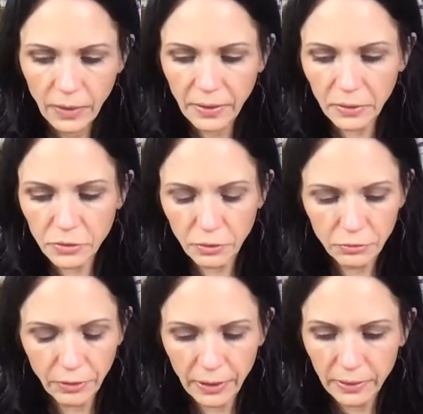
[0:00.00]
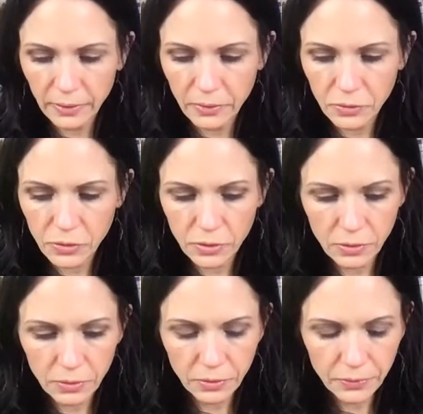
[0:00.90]
They're so fun, those
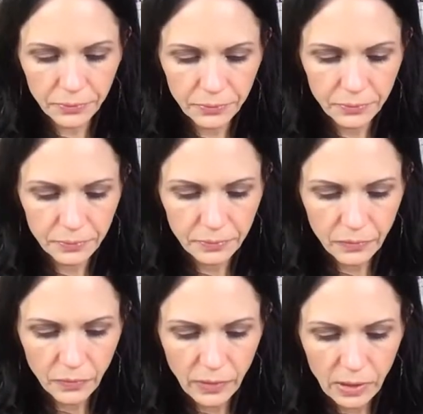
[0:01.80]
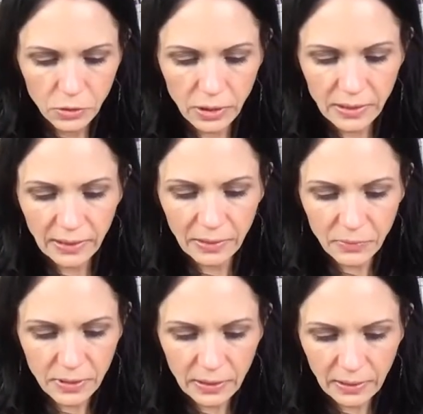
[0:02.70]
two. Tracy
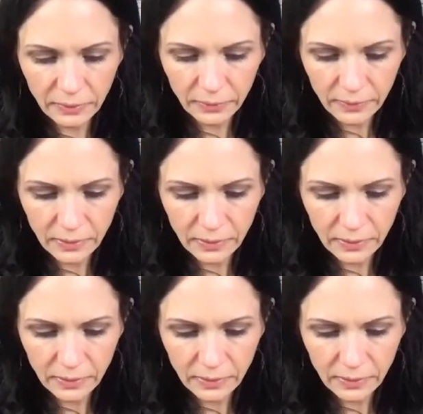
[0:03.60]
Gibson.